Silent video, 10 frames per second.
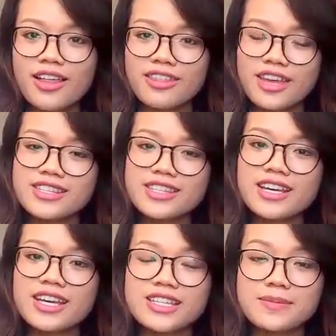They say
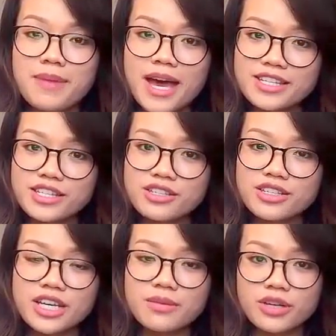it's best to
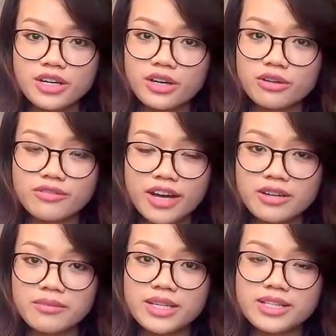take prenatal
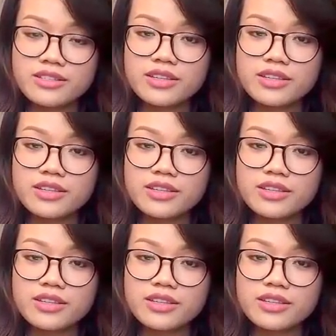vitamins